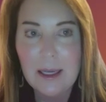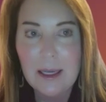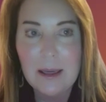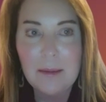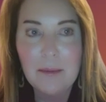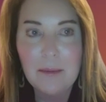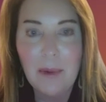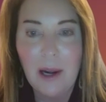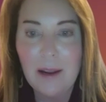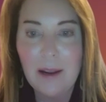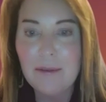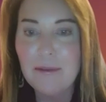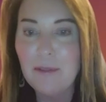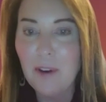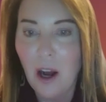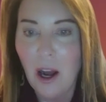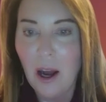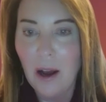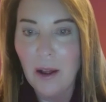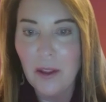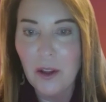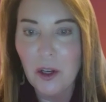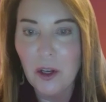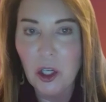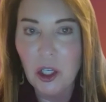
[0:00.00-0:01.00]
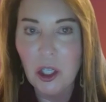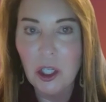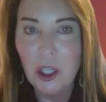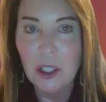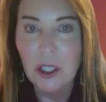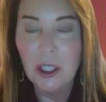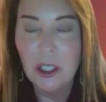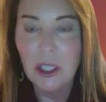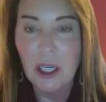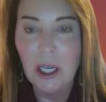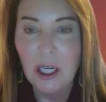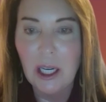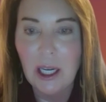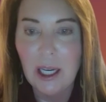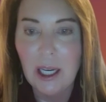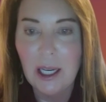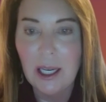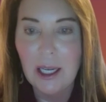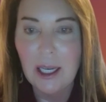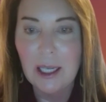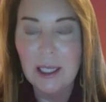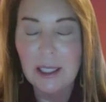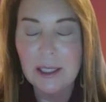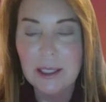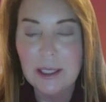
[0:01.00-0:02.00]
My father
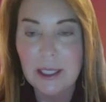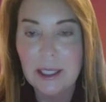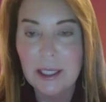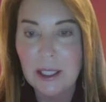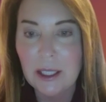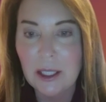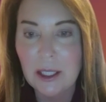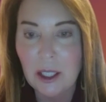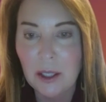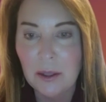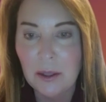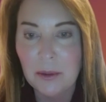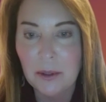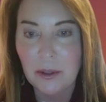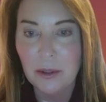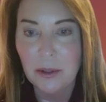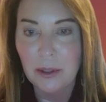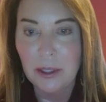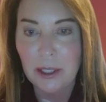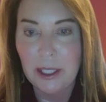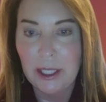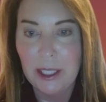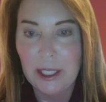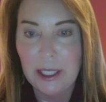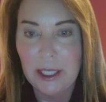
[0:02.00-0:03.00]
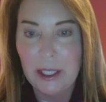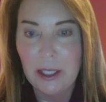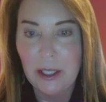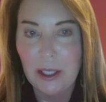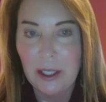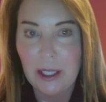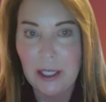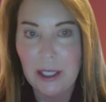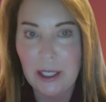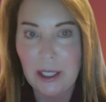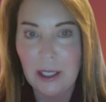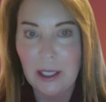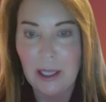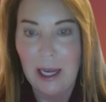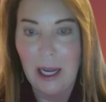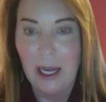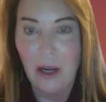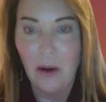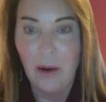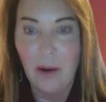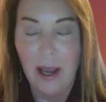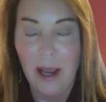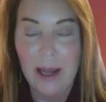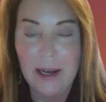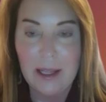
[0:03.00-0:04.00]
didn't agree and
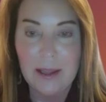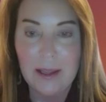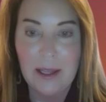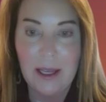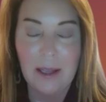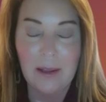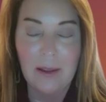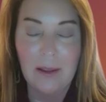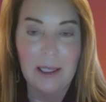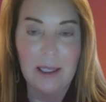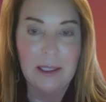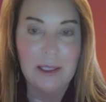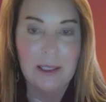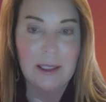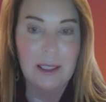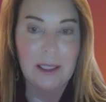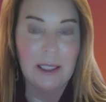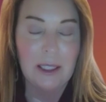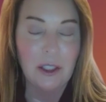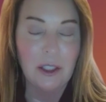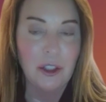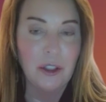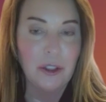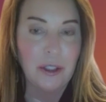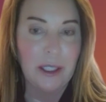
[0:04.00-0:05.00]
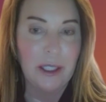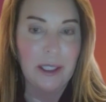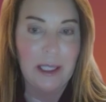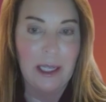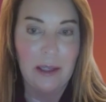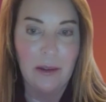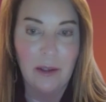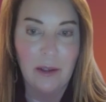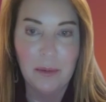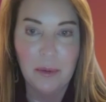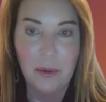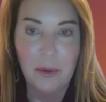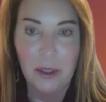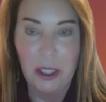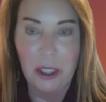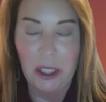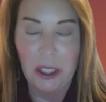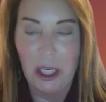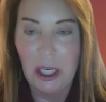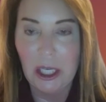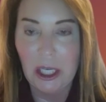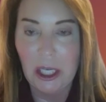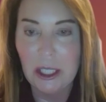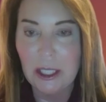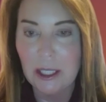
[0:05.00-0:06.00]
allow anything less than a straight A report
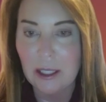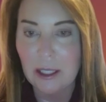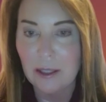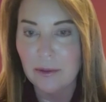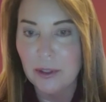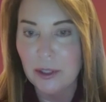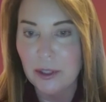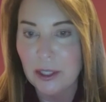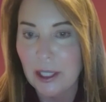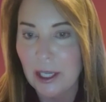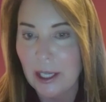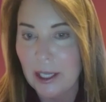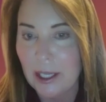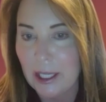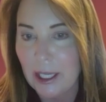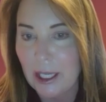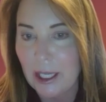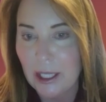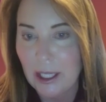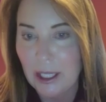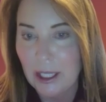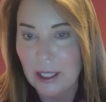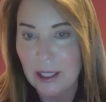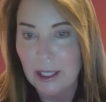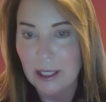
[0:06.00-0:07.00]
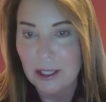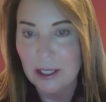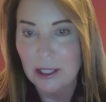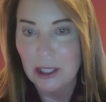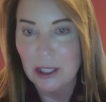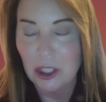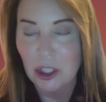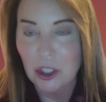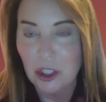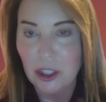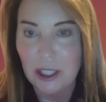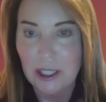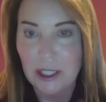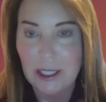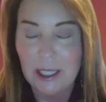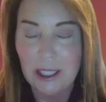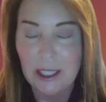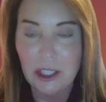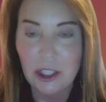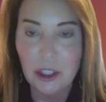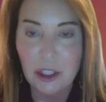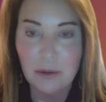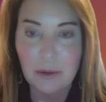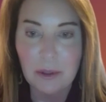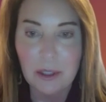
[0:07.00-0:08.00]
card. And if you got anything less than straight
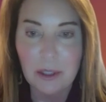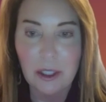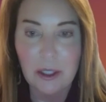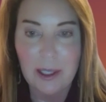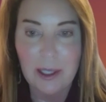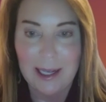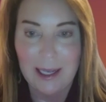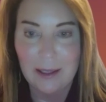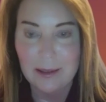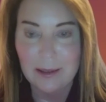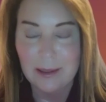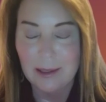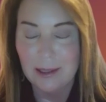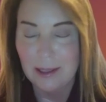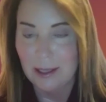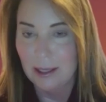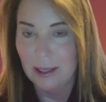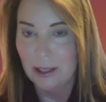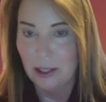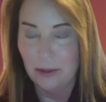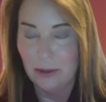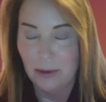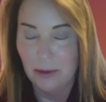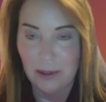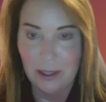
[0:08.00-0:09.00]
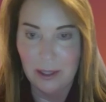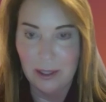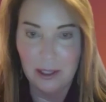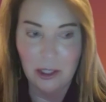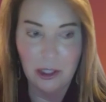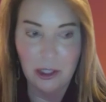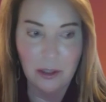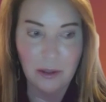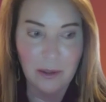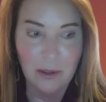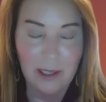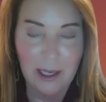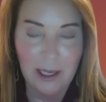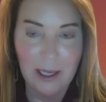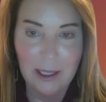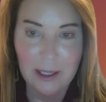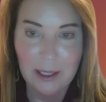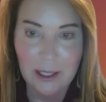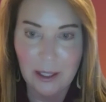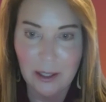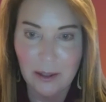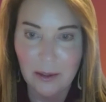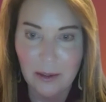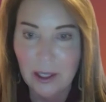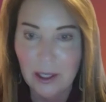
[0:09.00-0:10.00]
A's, you were grounded, you were this, you were that,
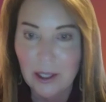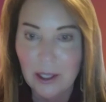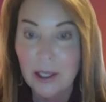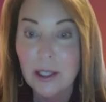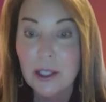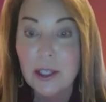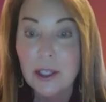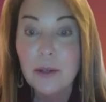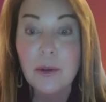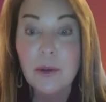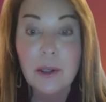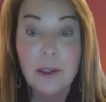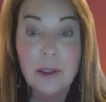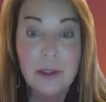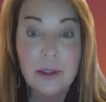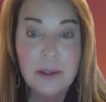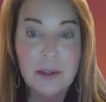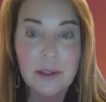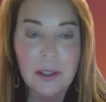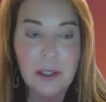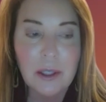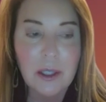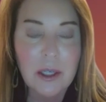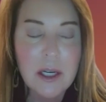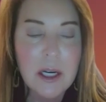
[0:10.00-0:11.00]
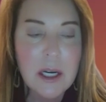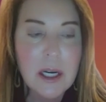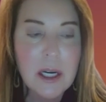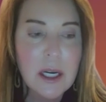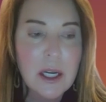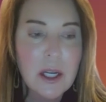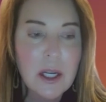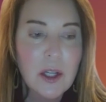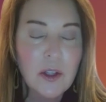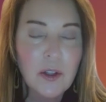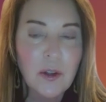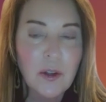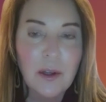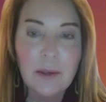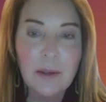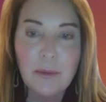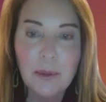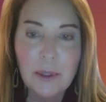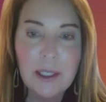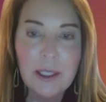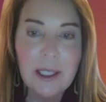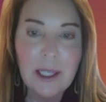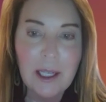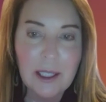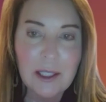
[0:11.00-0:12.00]
you were a loser. So it
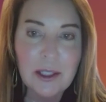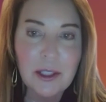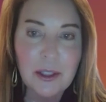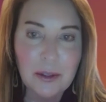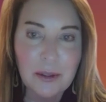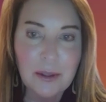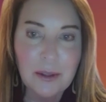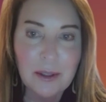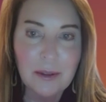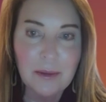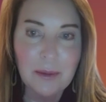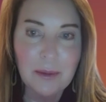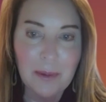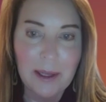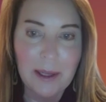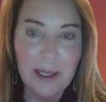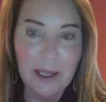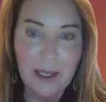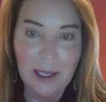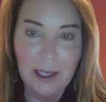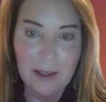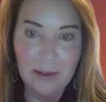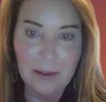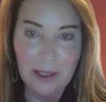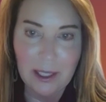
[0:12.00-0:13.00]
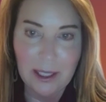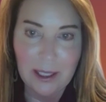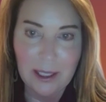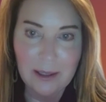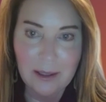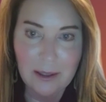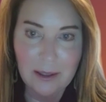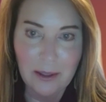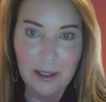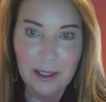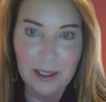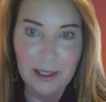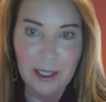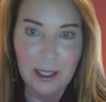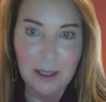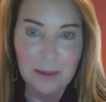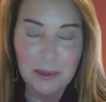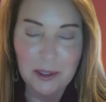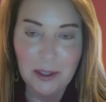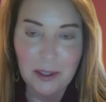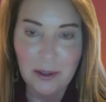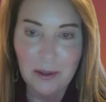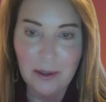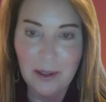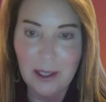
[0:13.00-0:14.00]
really kind of screwed with my head, right, growing up.
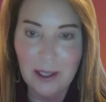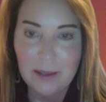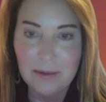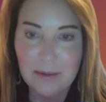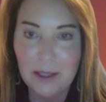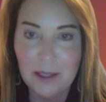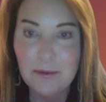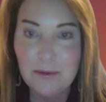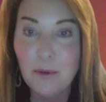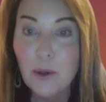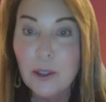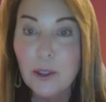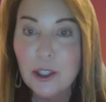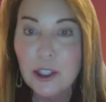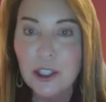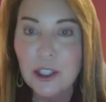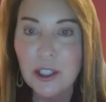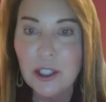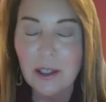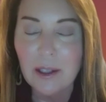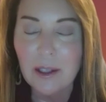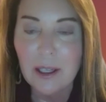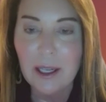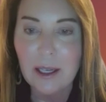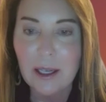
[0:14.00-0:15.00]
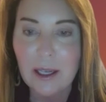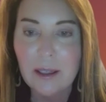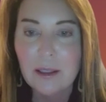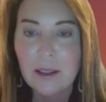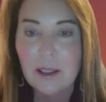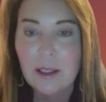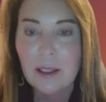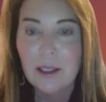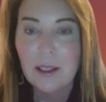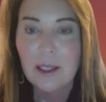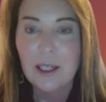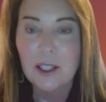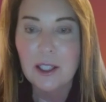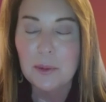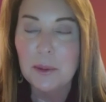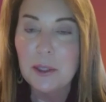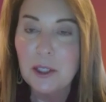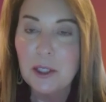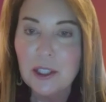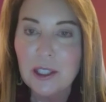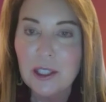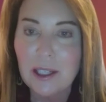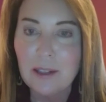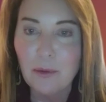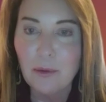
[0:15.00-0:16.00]
So unfortunately, as much
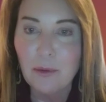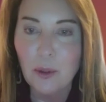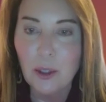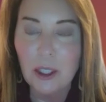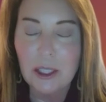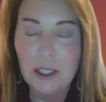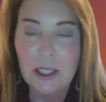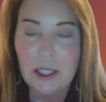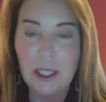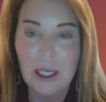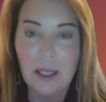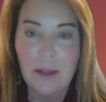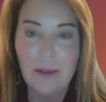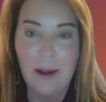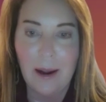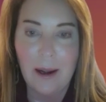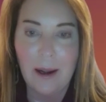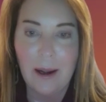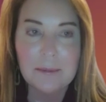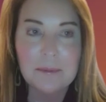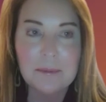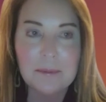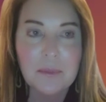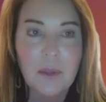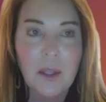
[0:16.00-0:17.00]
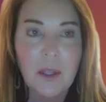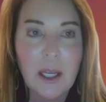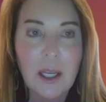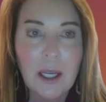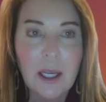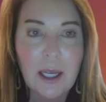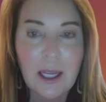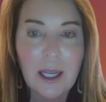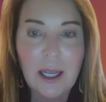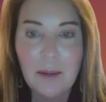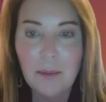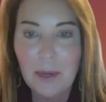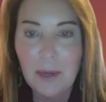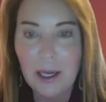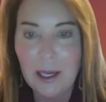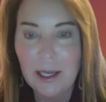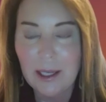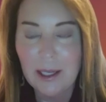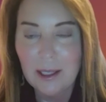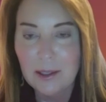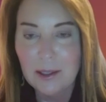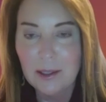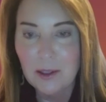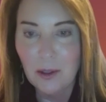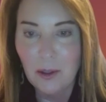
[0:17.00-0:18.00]
as I've worked on that in
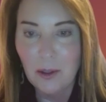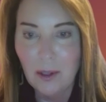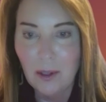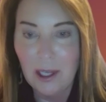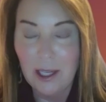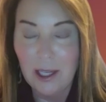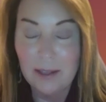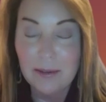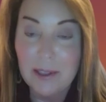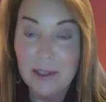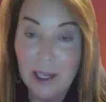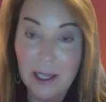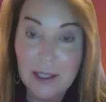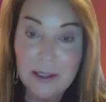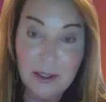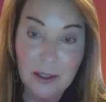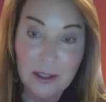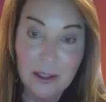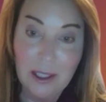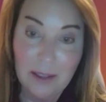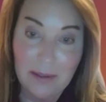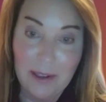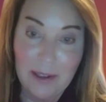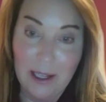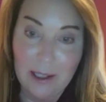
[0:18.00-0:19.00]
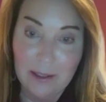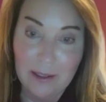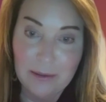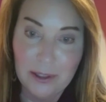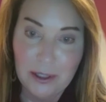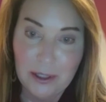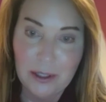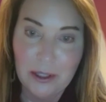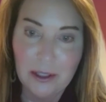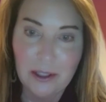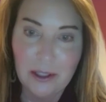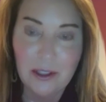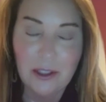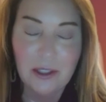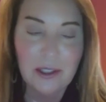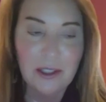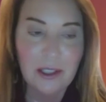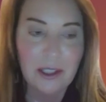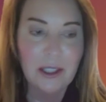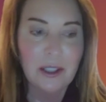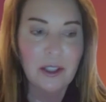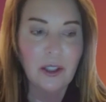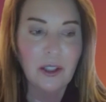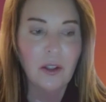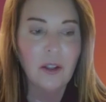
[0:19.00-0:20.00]
my adult life, God knows I've had a few years as
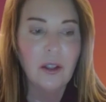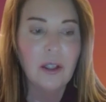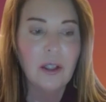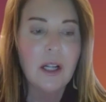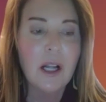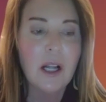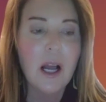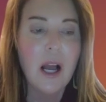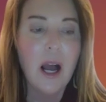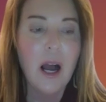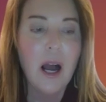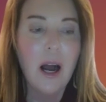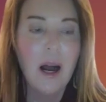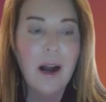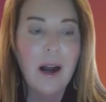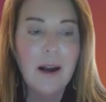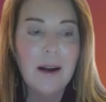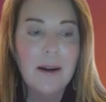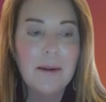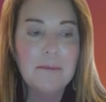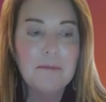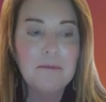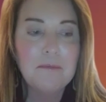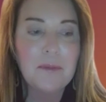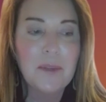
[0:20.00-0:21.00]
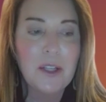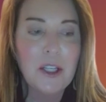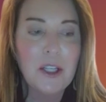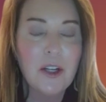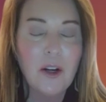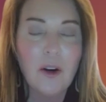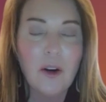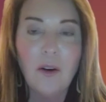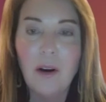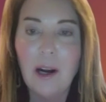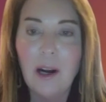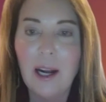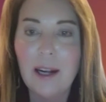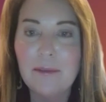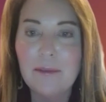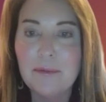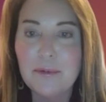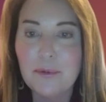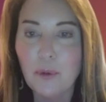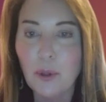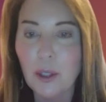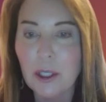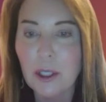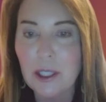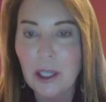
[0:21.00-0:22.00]
an adult. I've
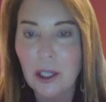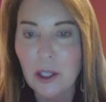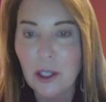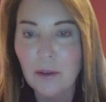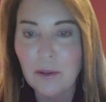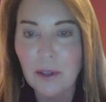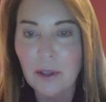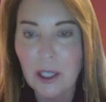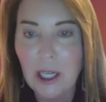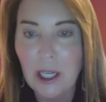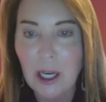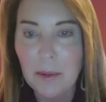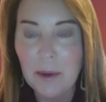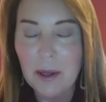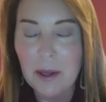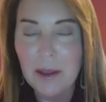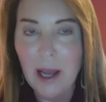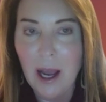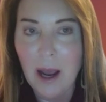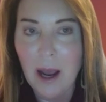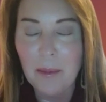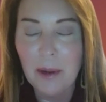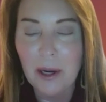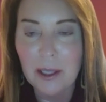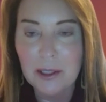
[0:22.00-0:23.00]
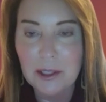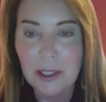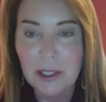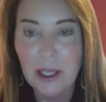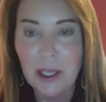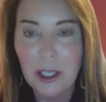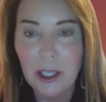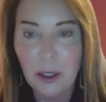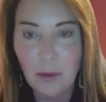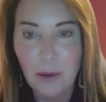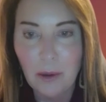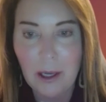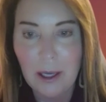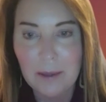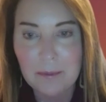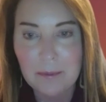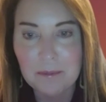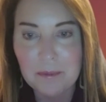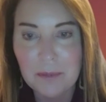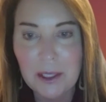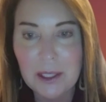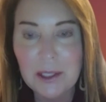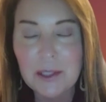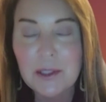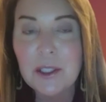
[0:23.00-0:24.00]
worked on overcoming that. But I'll tell you what,
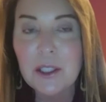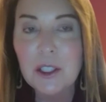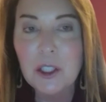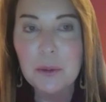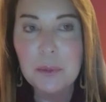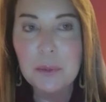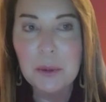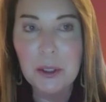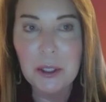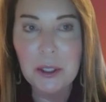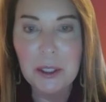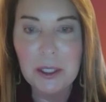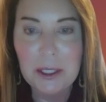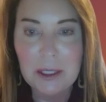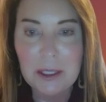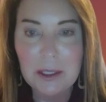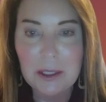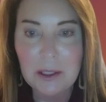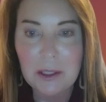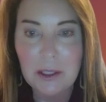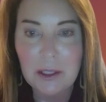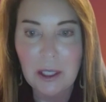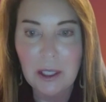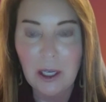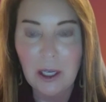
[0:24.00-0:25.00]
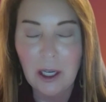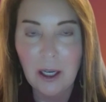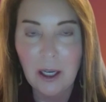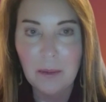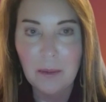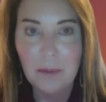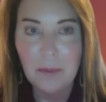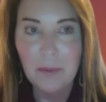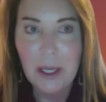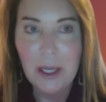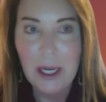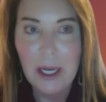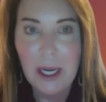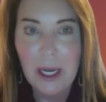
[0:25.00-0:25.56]
this experience, I'm